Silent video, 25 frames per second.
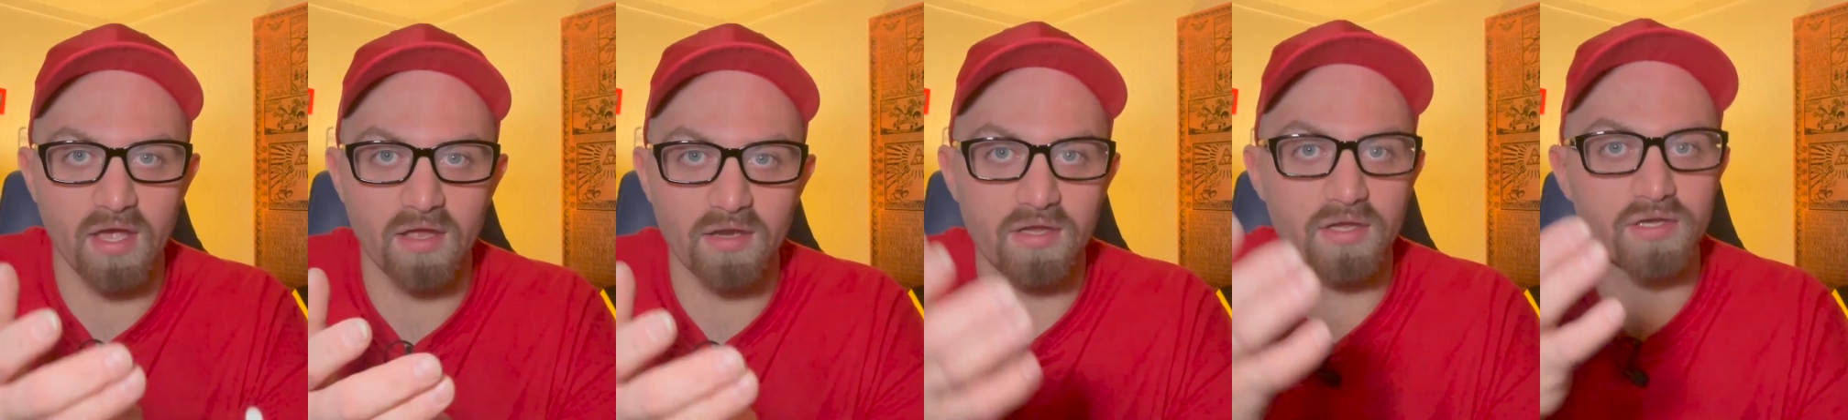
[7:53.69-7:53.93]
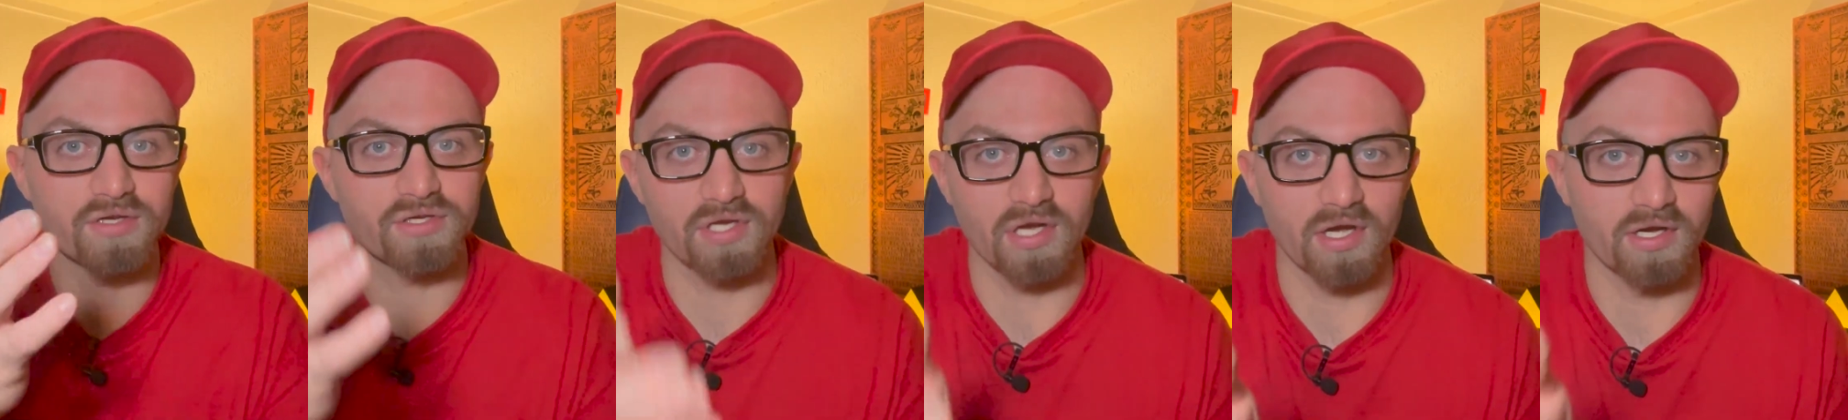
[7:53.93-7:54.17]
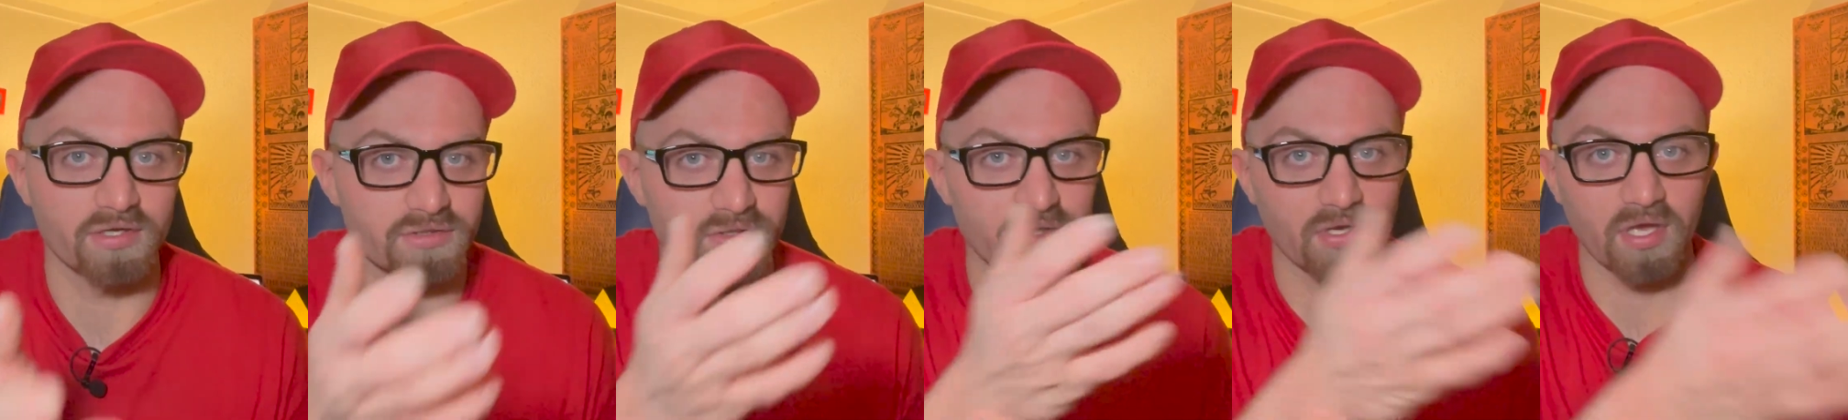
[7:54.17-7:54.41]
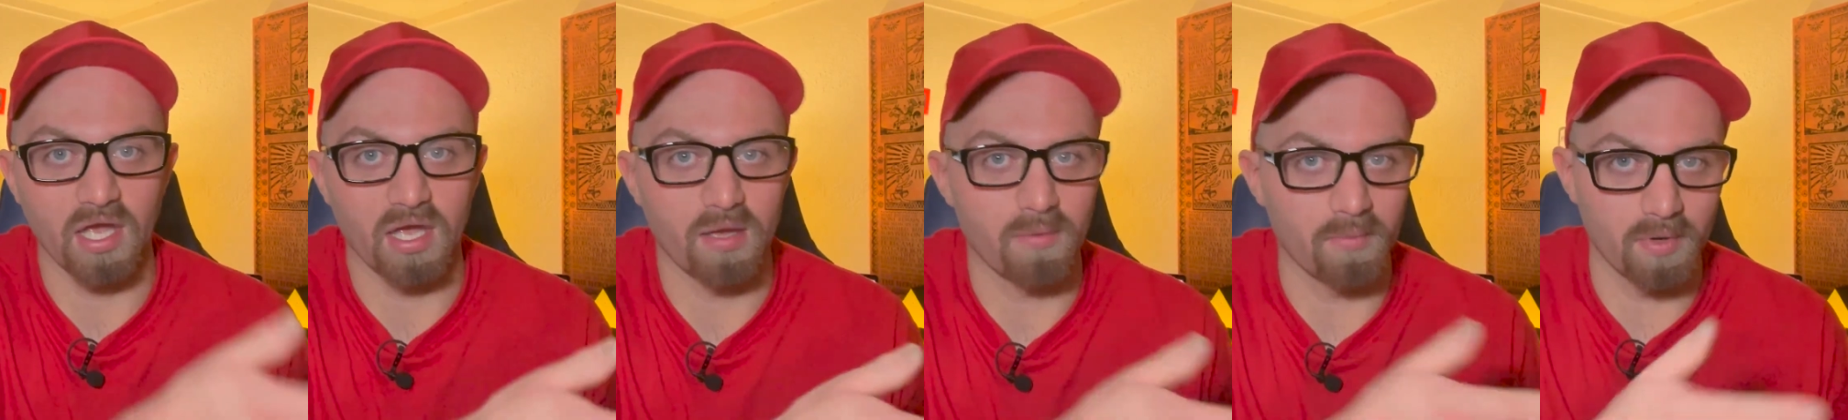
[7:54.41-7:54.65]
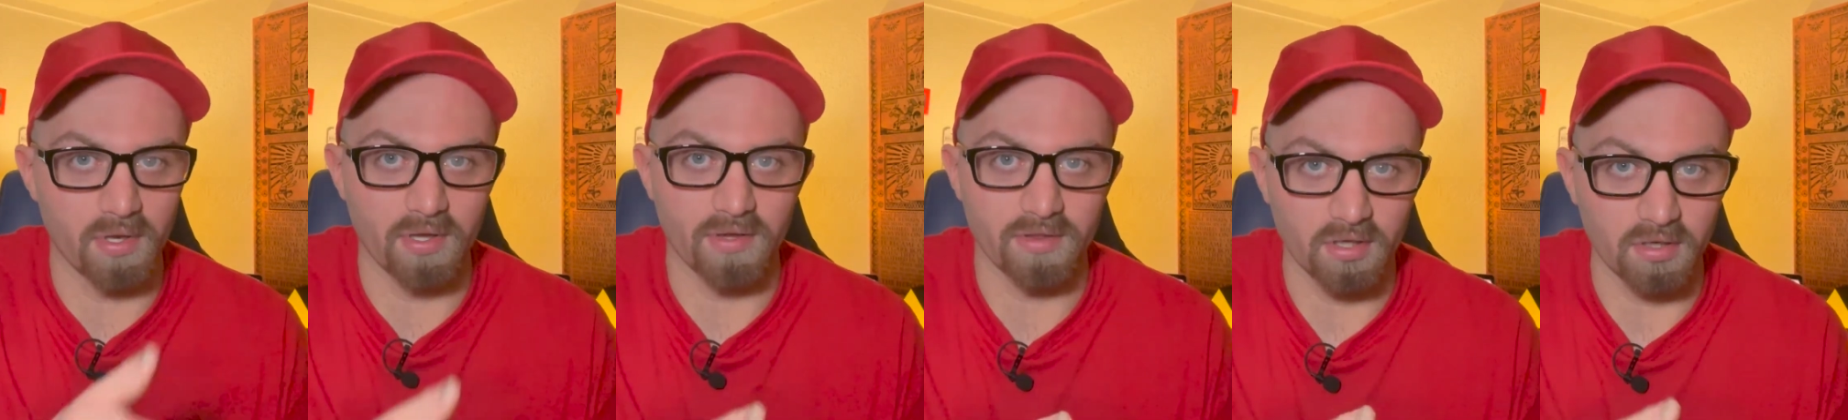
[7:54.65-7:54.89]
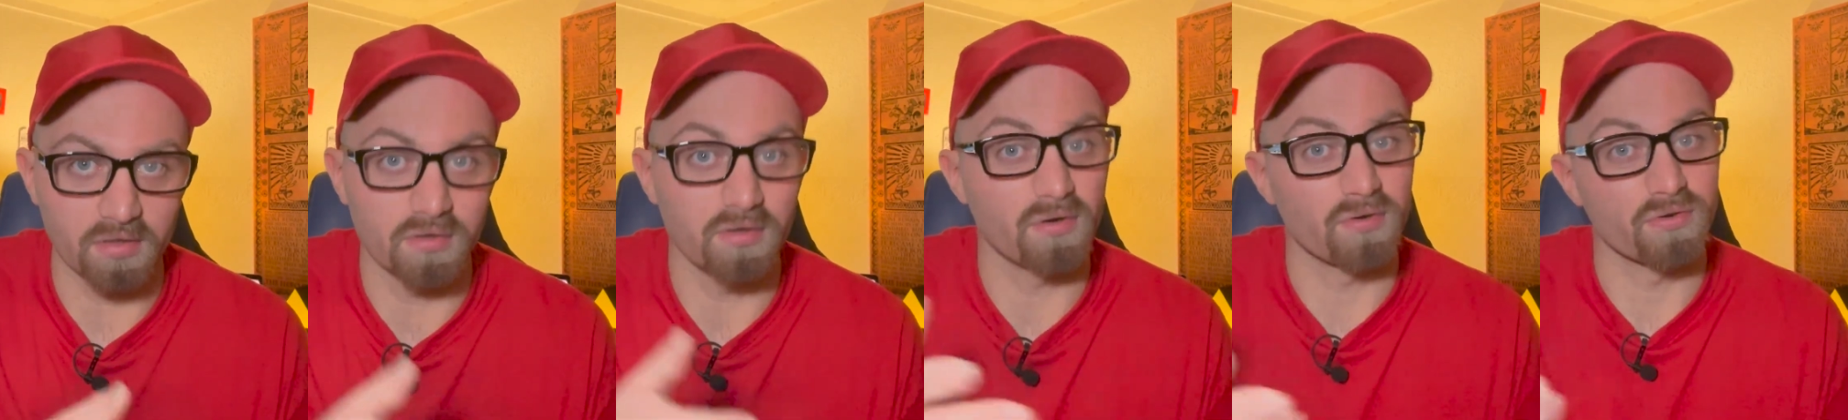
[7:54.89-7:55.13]
And she also came with
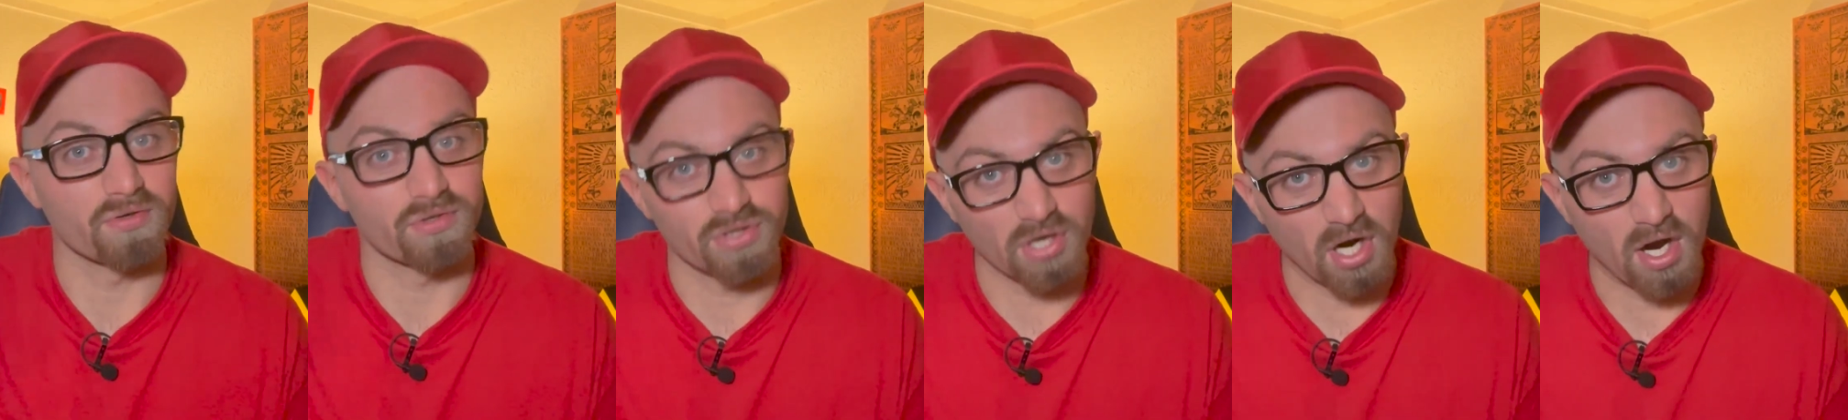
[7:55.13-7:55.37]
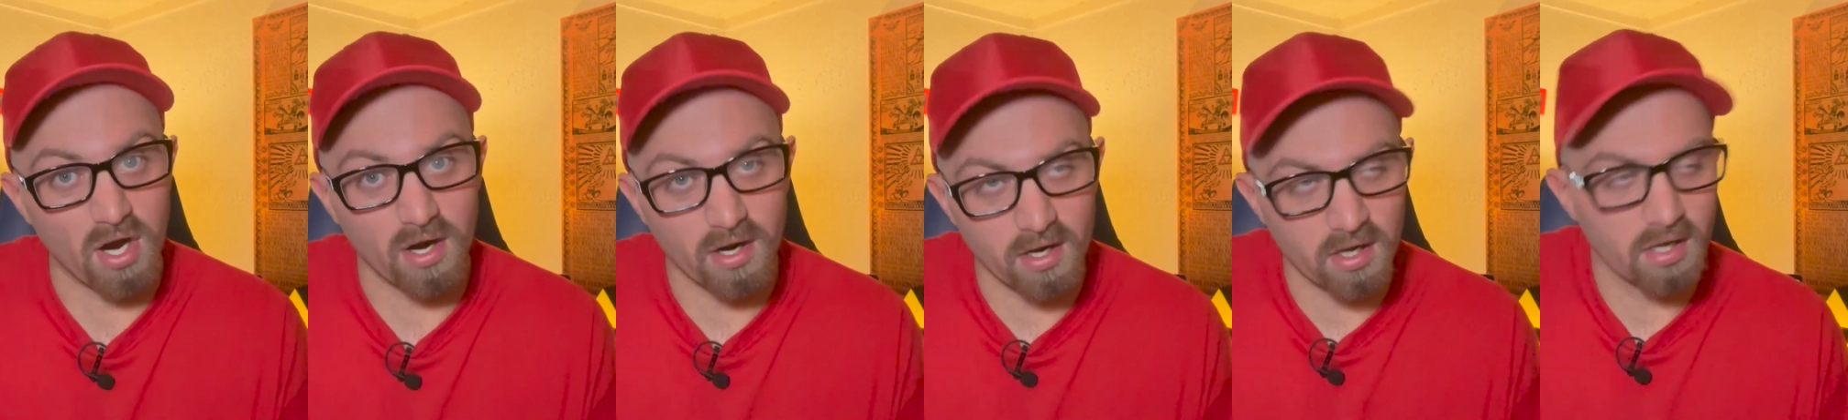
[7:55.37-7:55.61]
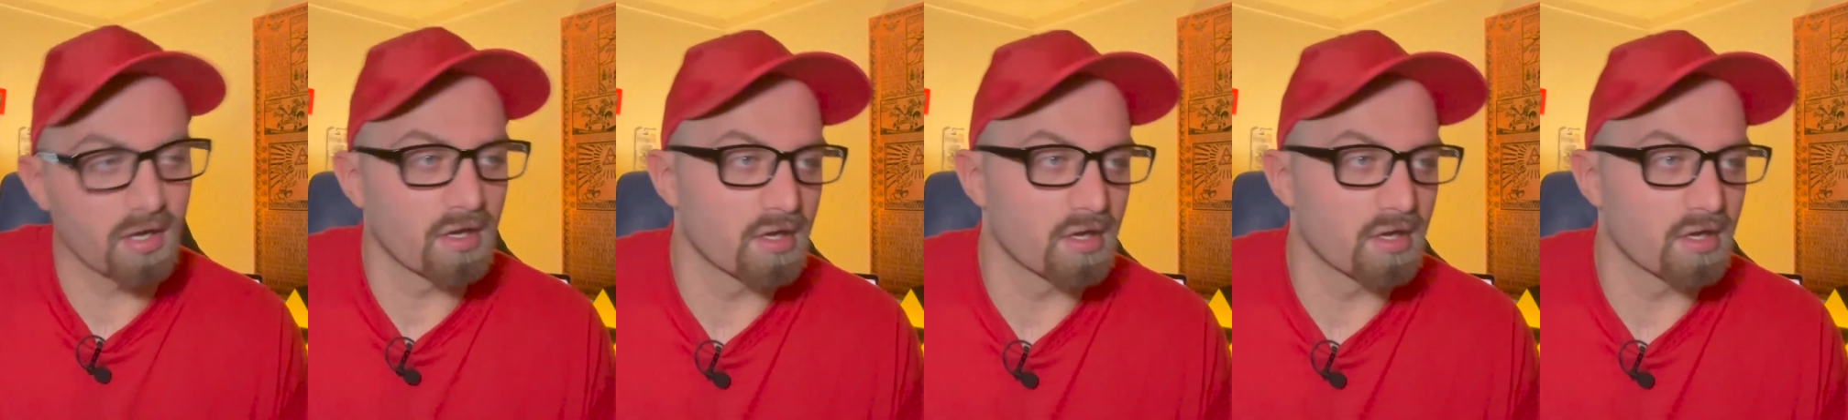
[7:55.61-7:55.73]
a little shark,